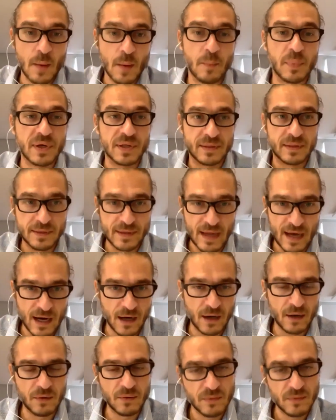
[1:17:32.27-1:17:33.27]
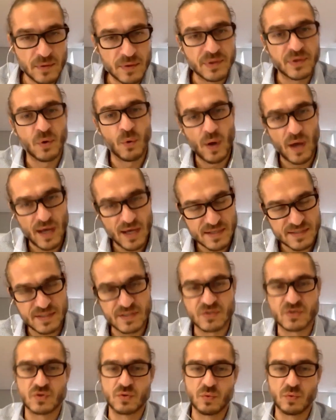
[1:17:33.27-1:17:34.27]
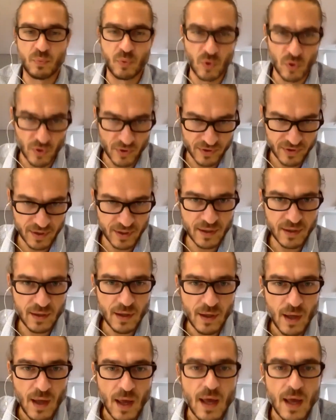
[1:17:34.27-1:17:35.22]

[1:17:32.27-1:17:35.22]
But now the West is supporting